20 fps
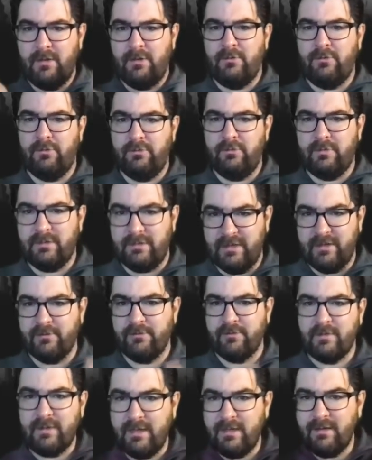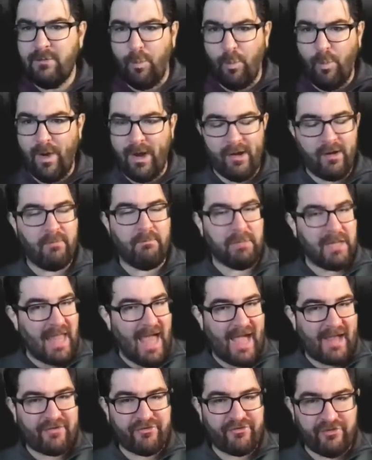who literally wear
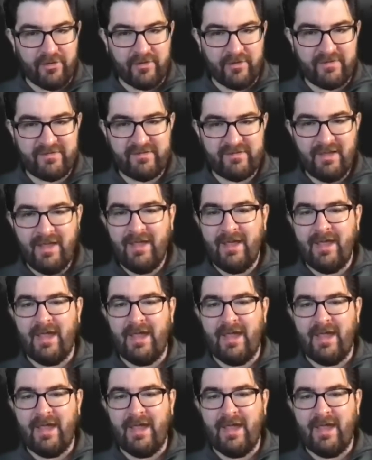black shirts,